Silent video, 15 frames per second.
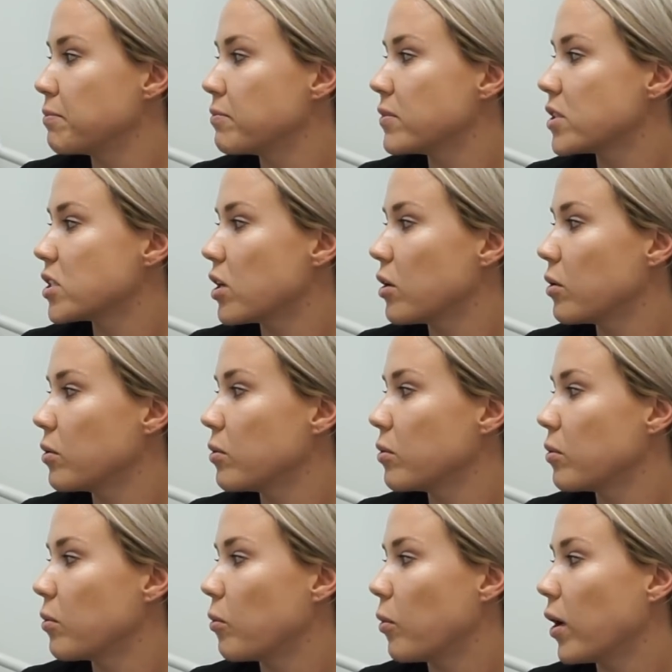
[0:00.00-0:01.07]
So
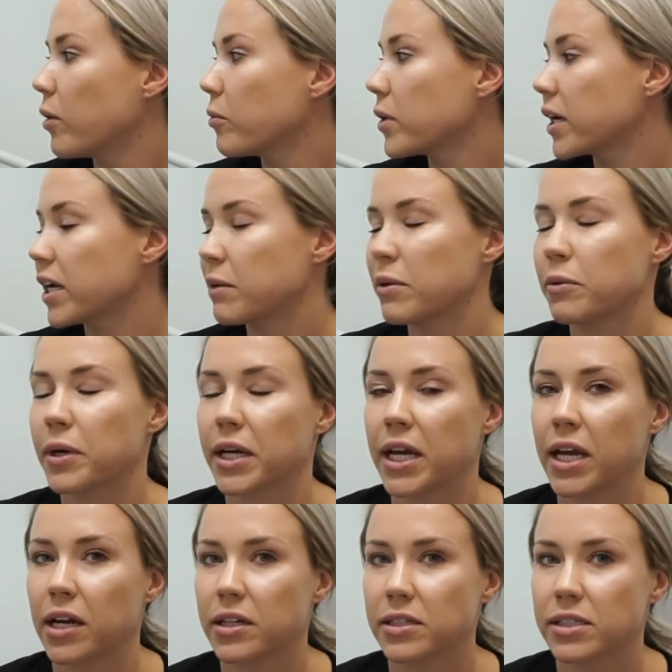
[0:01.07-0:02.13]
what we're going to be
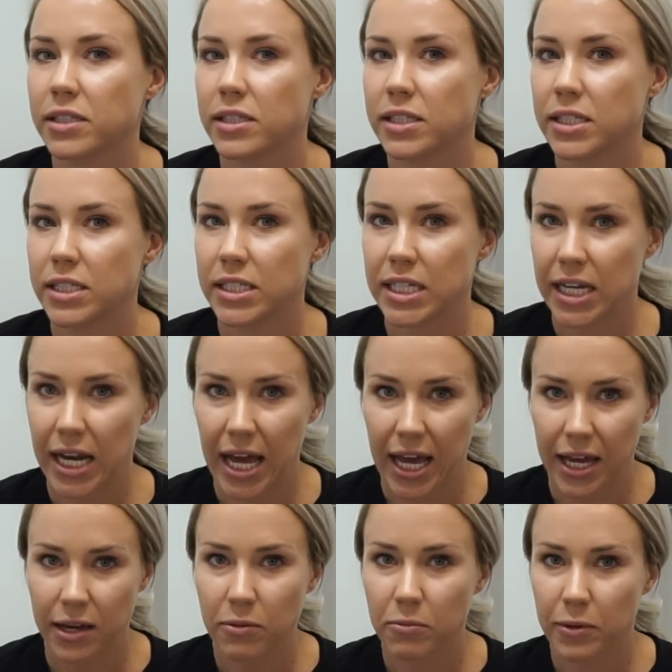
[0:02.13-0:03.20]
working on
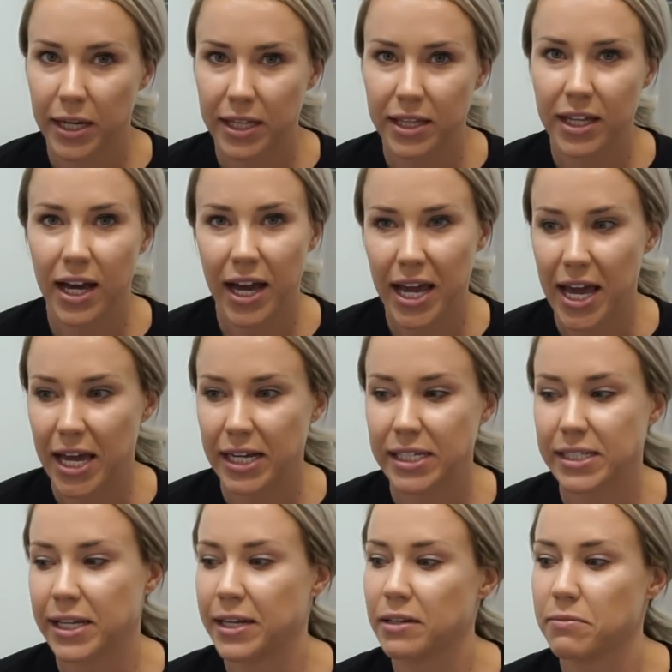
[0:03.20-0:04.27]
today with Kian
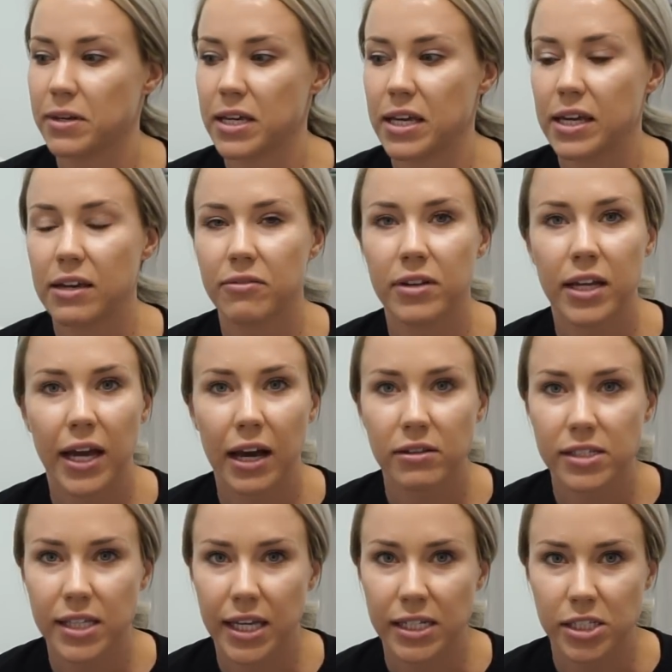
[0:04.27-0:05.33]
is going to be evening out
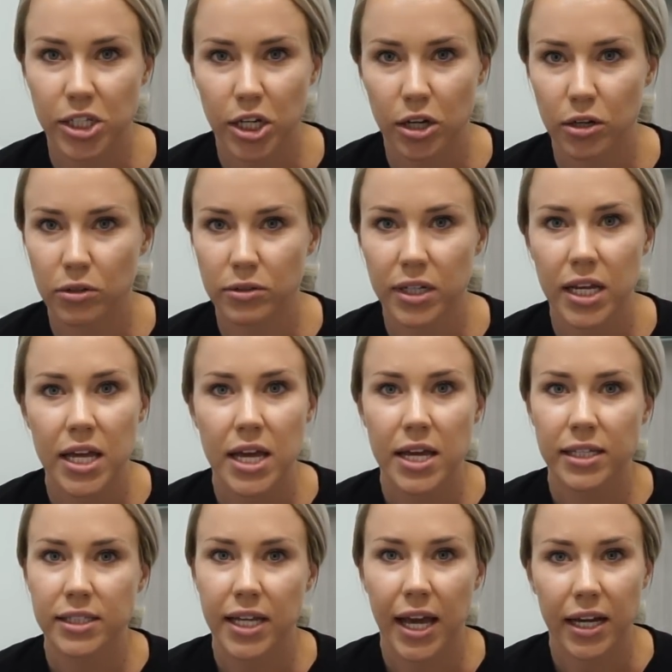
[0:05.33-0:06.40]
skin tone,
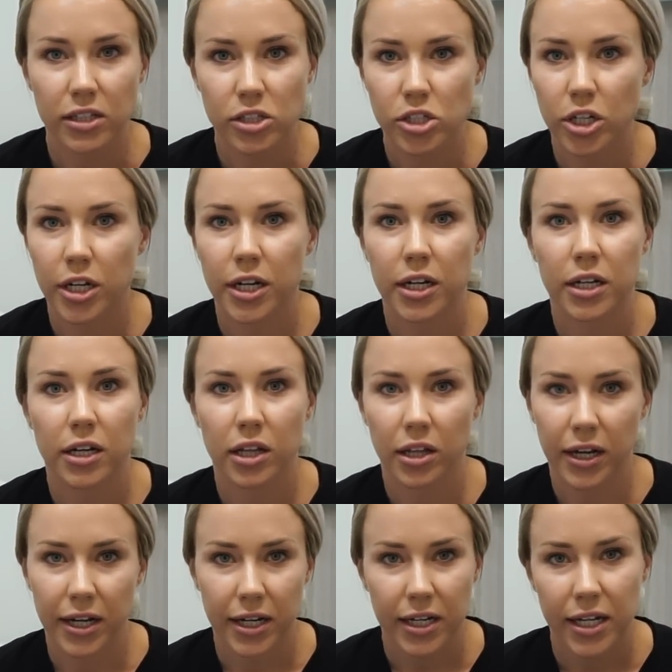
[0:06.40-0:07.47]
texture,
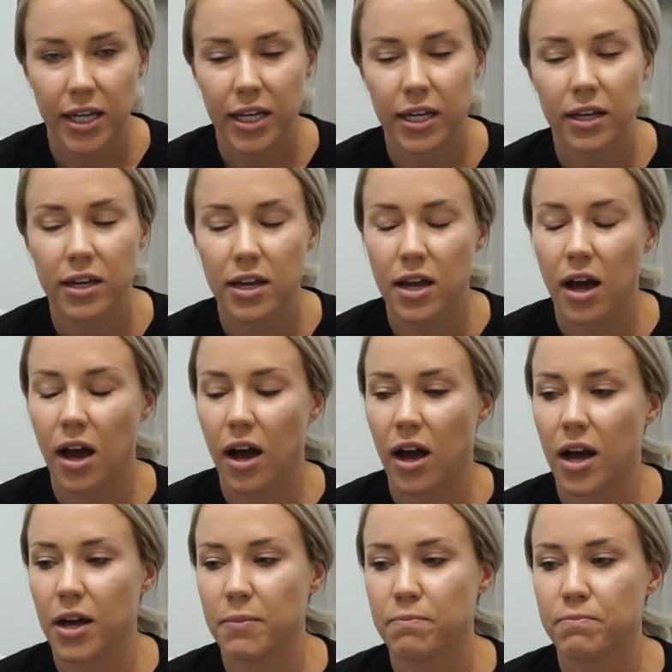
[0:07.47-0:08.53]
clarity,
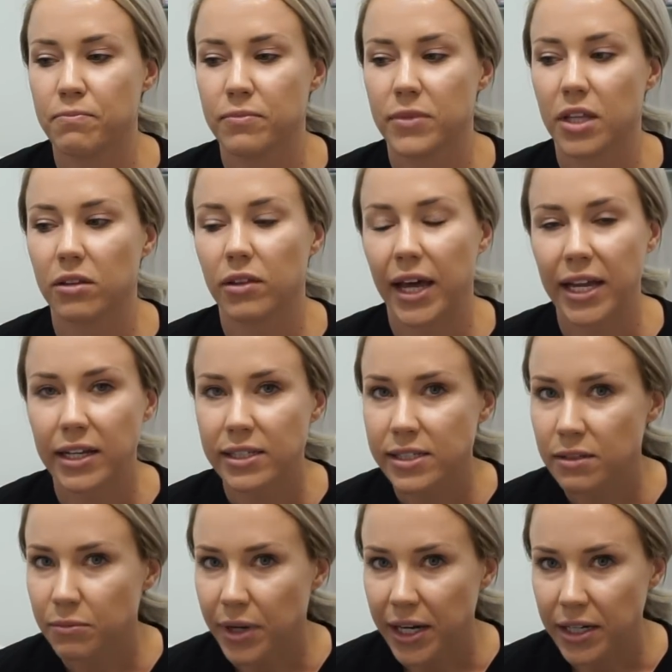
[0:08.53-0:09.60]
the lightness
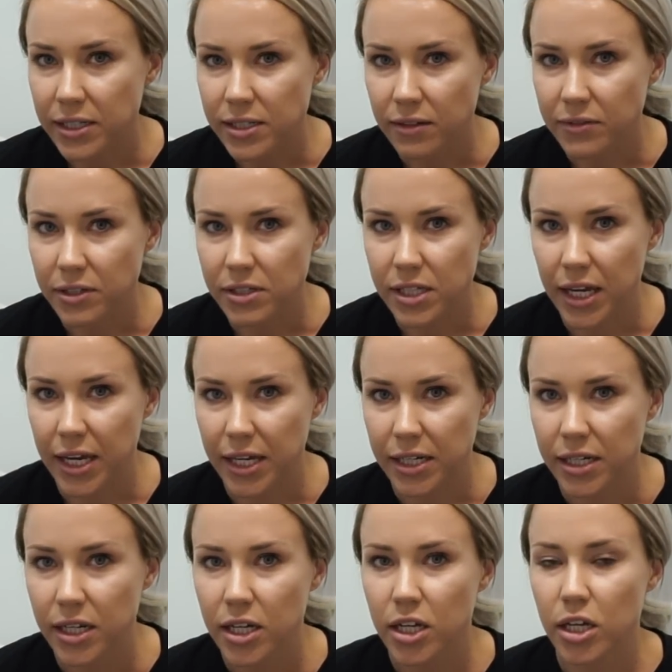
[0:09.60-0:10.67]
and brightness of your
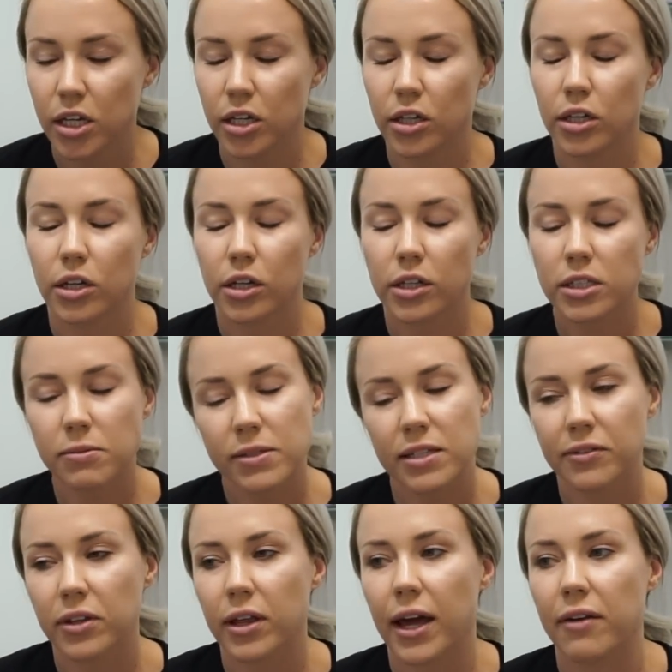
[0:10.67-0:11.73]
skin. You're
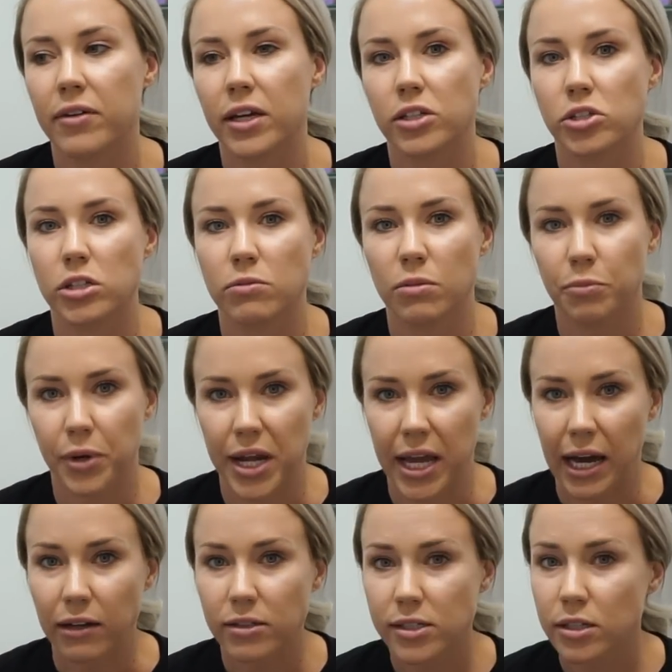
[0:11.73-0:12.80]
specifically having issues with
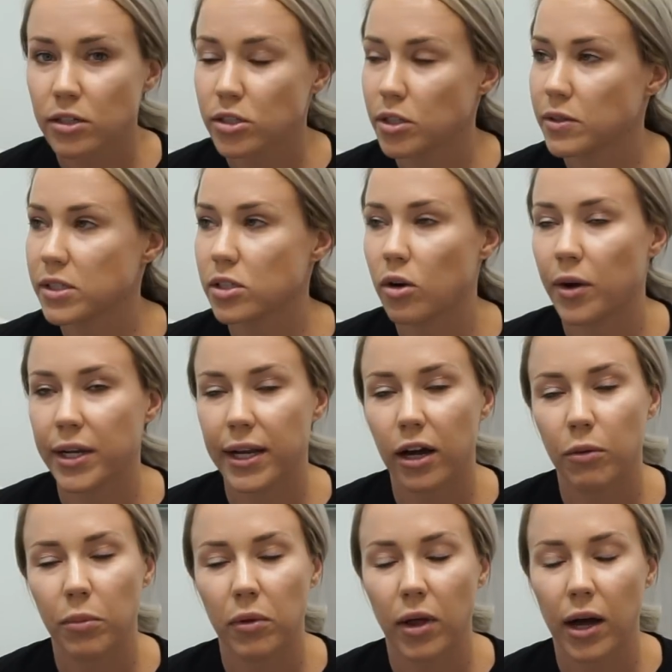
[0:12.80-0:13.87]
breakouts, so it's going to
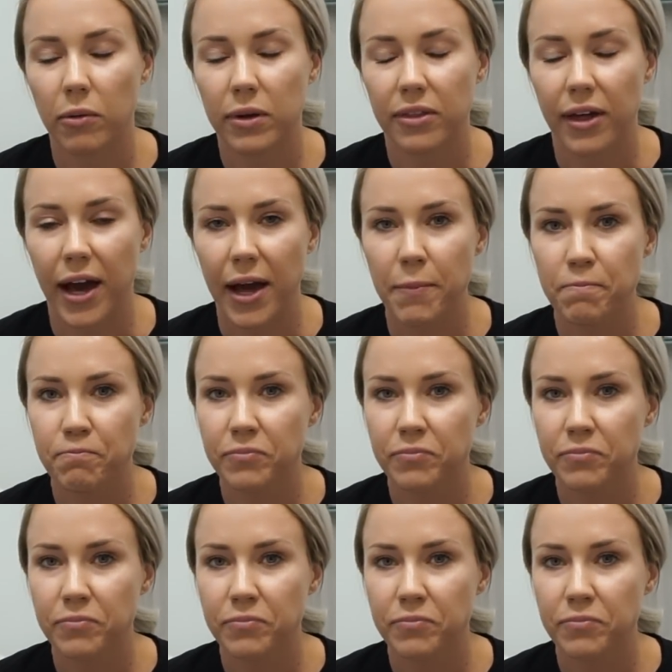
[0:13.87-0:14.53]
help a lot with that.